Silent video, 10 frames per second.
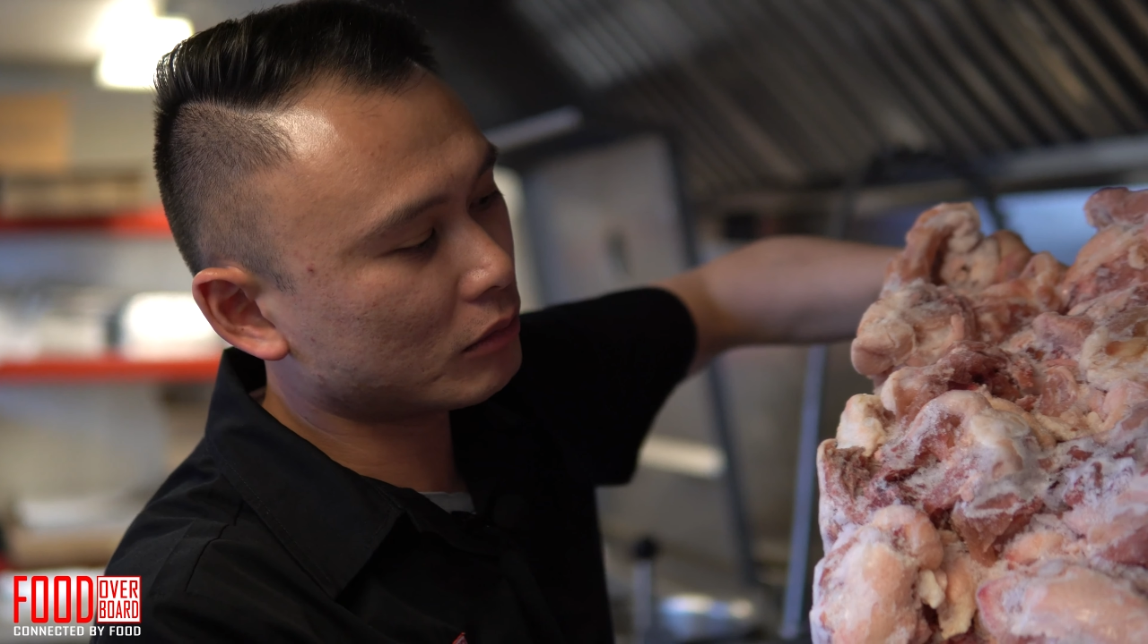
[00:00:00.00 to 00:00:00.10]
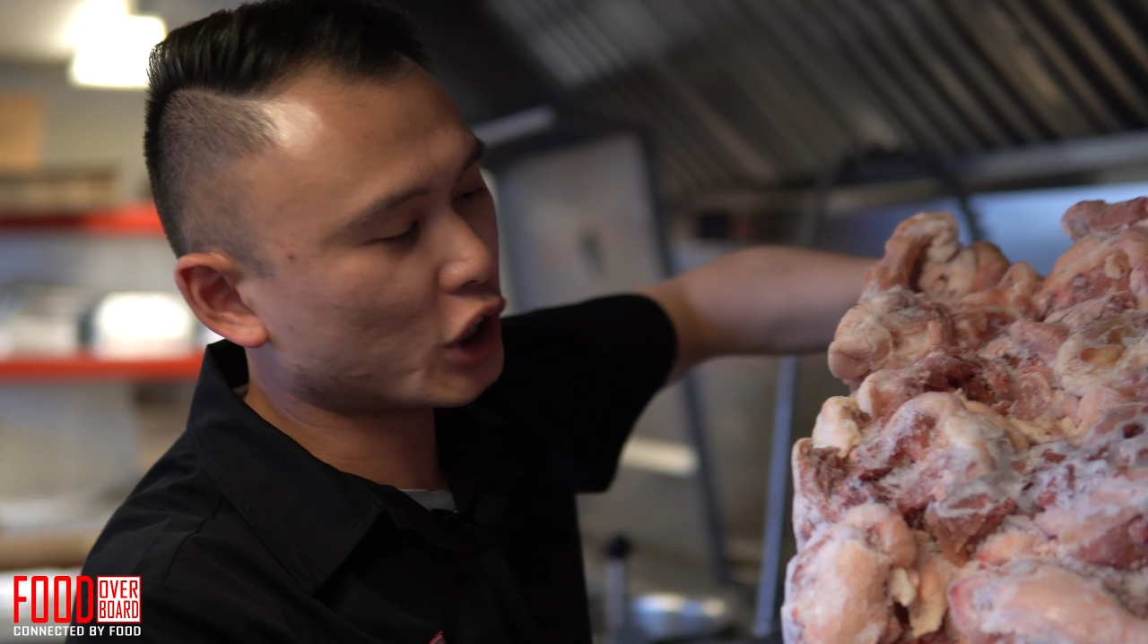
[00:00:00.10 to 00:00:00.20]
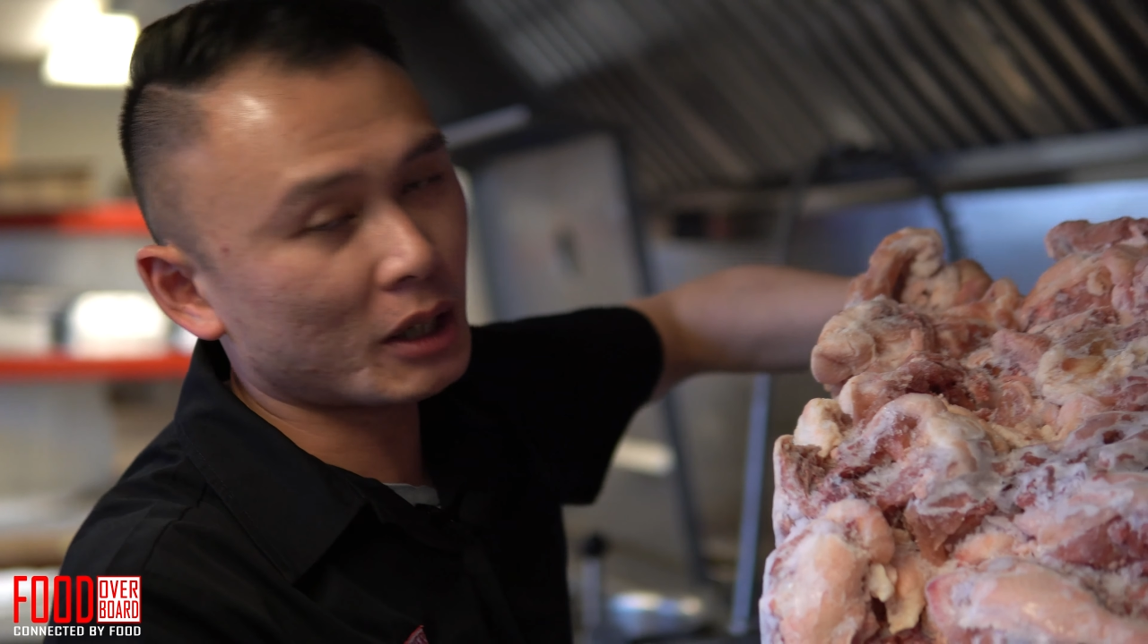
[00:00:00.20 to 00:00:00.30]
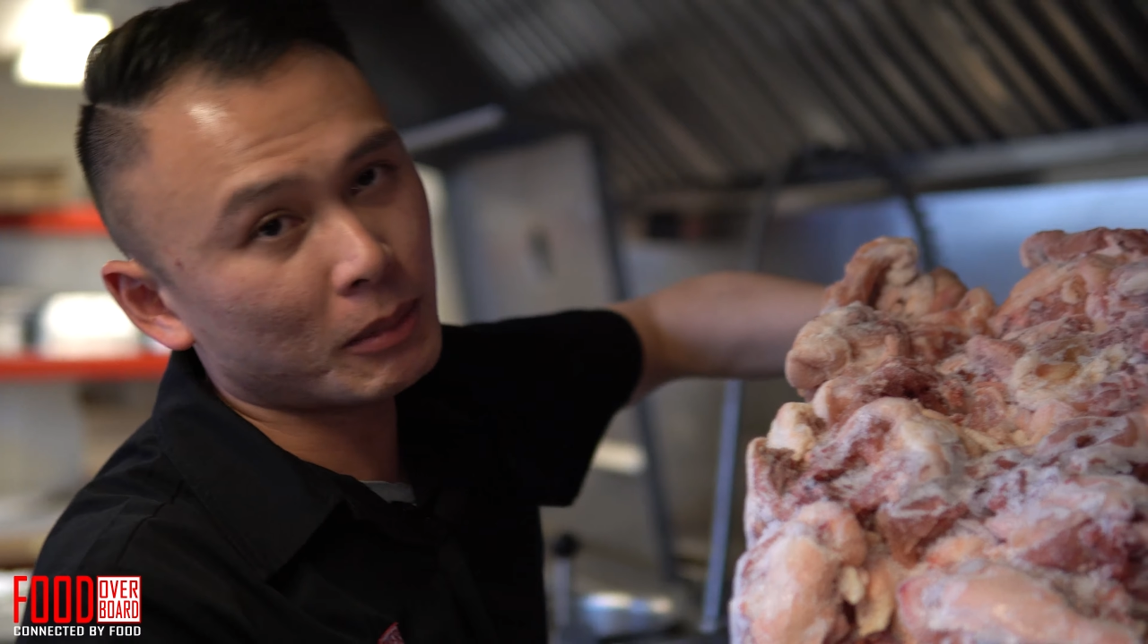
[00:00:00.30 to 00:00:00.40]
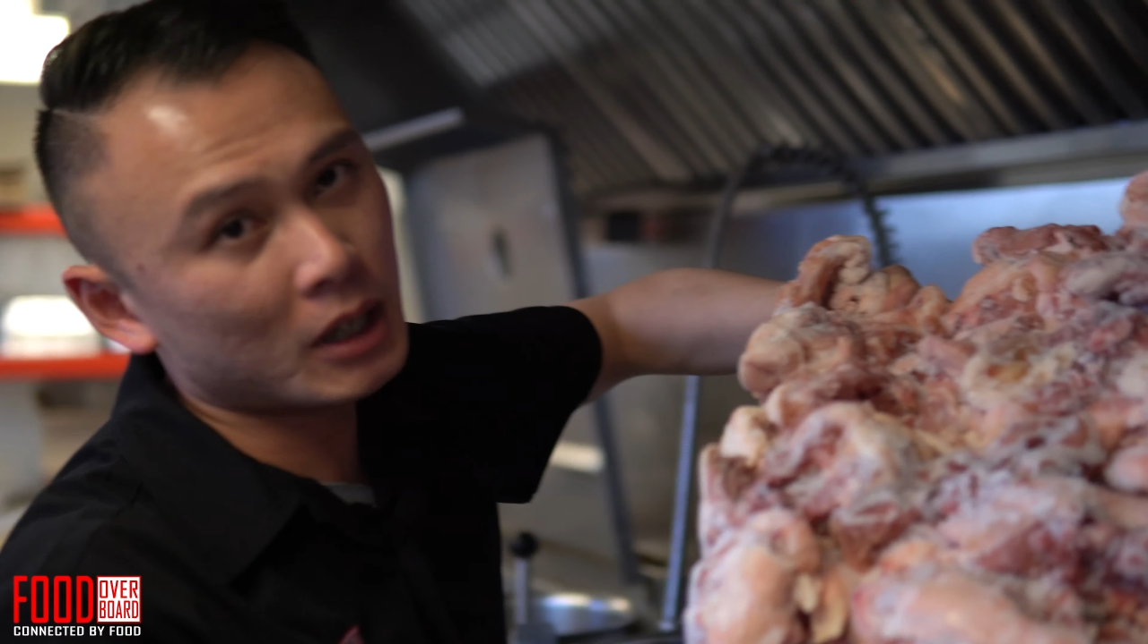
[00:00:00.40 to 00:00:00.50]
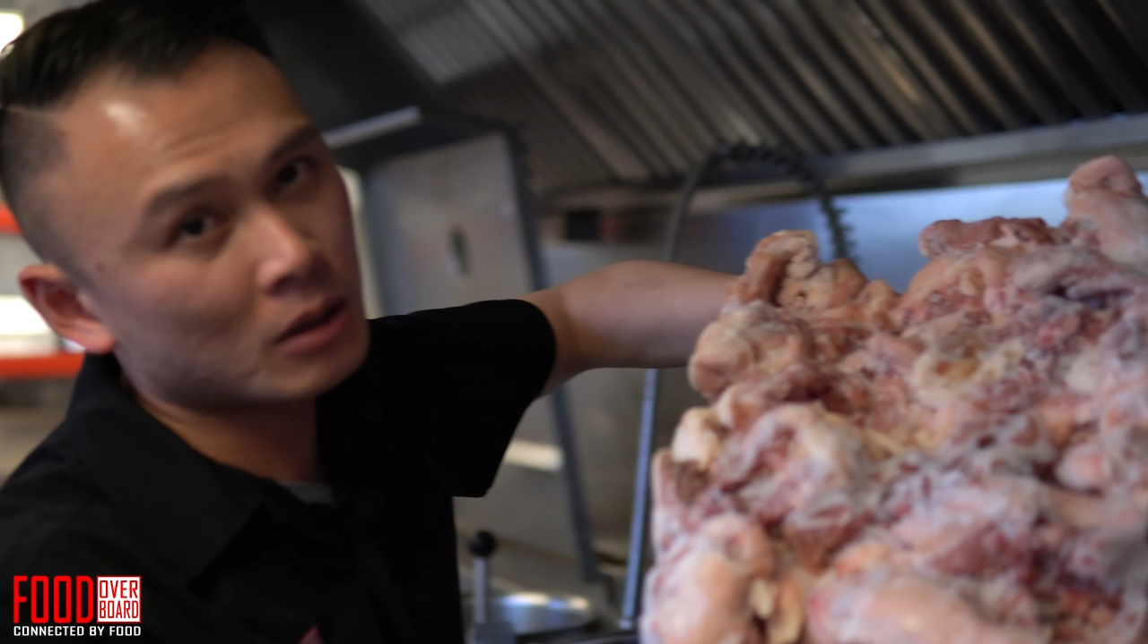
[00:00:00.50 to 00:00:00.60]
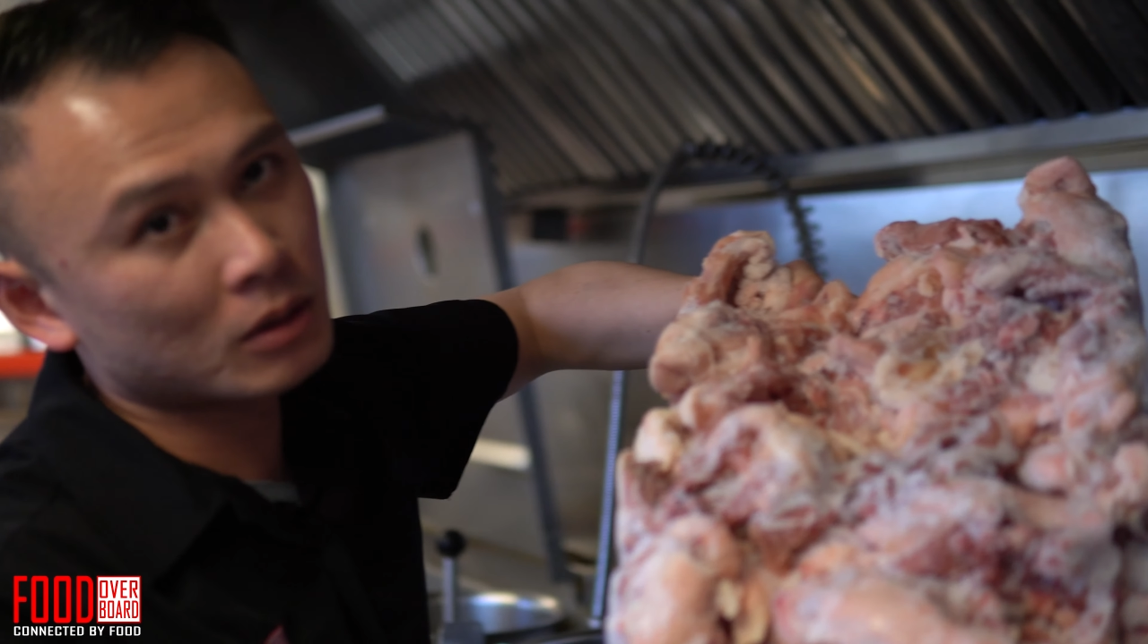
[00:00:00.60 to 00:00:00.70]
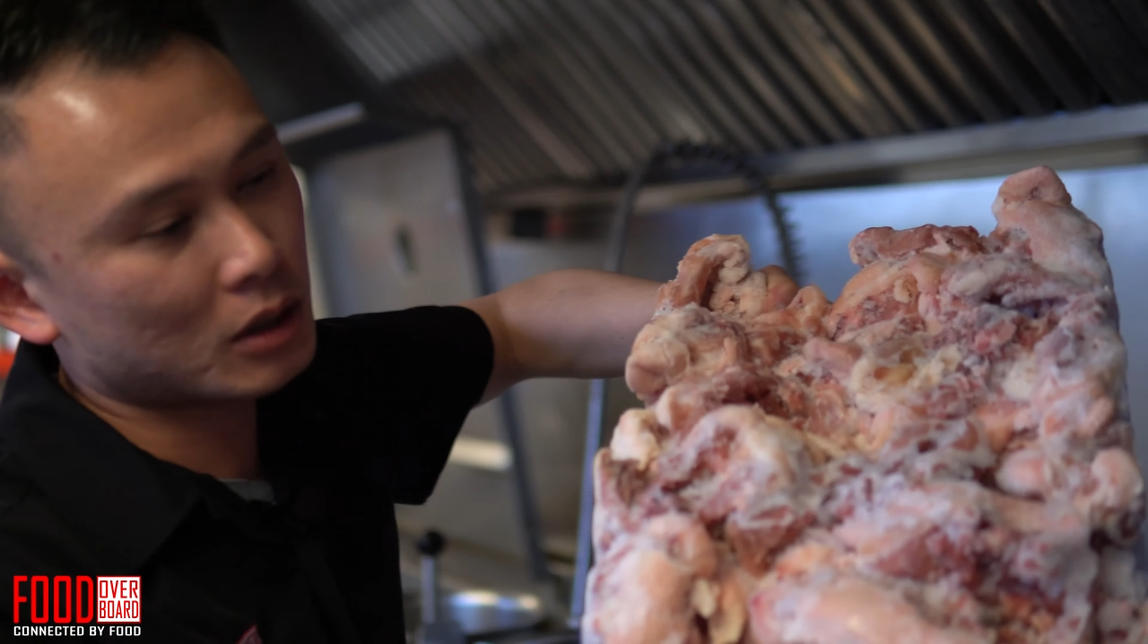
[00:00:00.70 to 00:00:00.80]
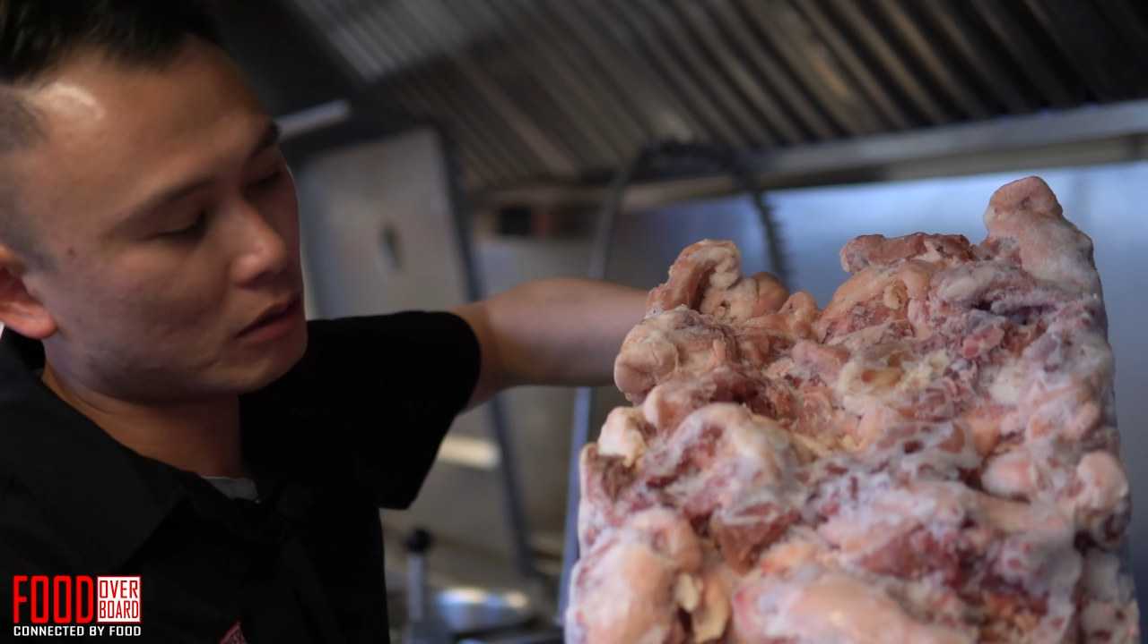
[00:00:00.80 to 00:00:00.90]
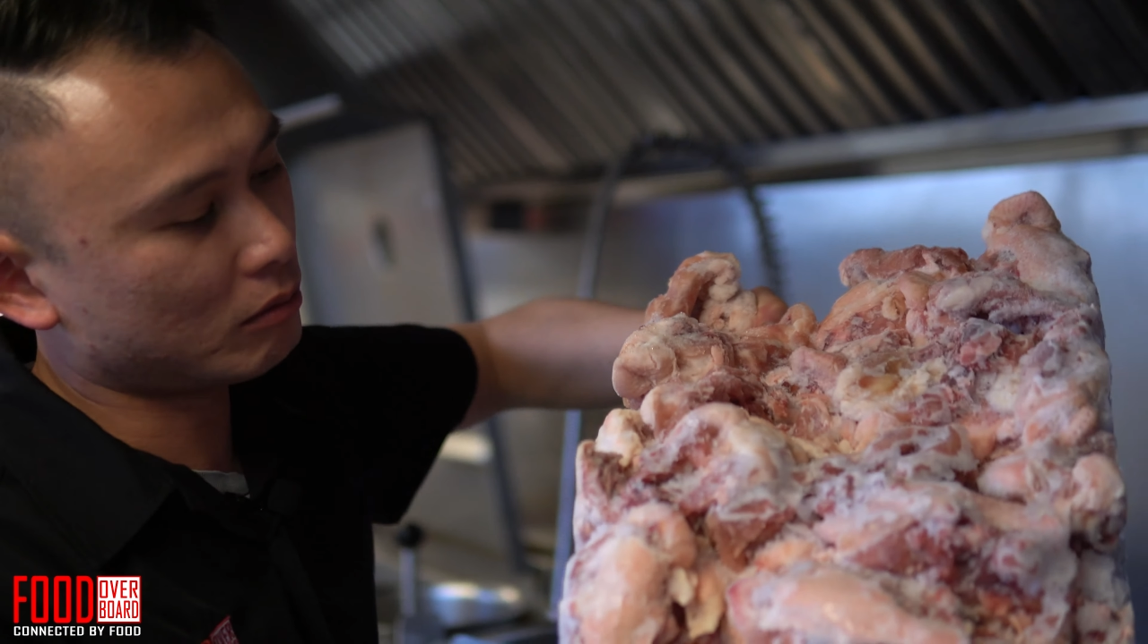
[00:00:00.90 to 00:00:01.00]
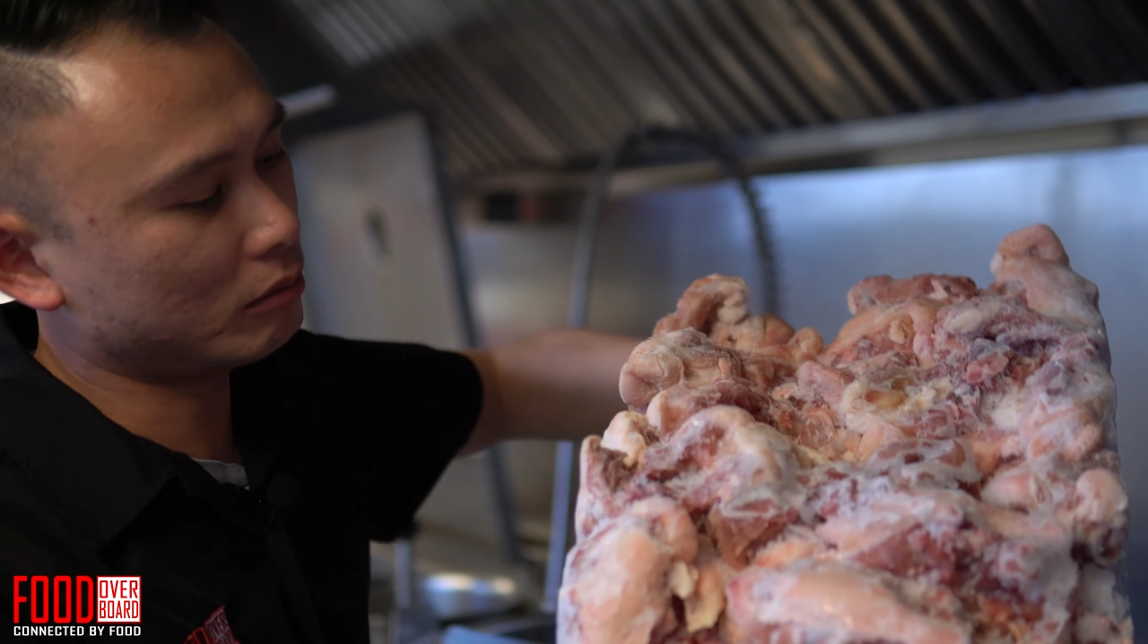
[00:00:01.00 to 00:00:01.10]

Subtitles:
chicken bones,